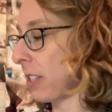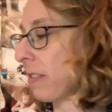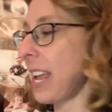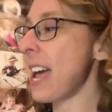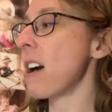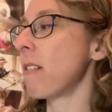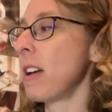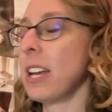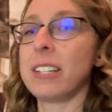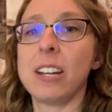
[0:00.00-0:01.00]
so now
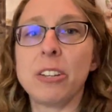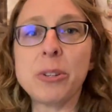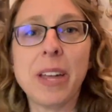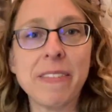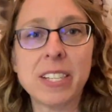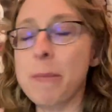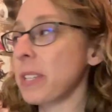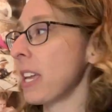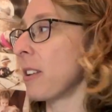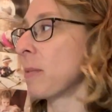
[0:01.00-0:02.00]
not only do I have these
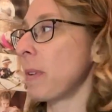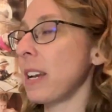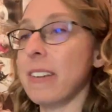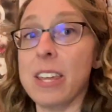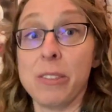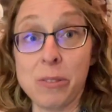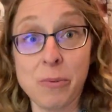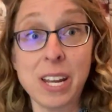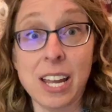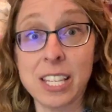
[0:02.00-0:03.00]
subscales, but I've got
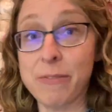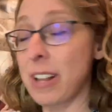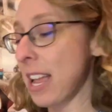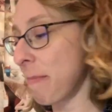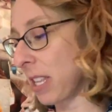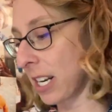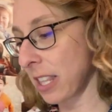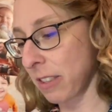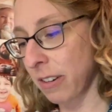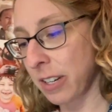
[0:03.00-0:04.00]
3 kinds of reliability
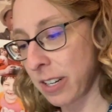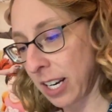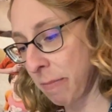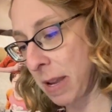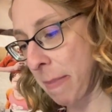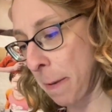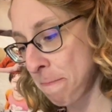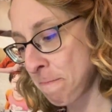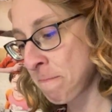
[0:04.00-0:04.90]
that they're going to talk to me about.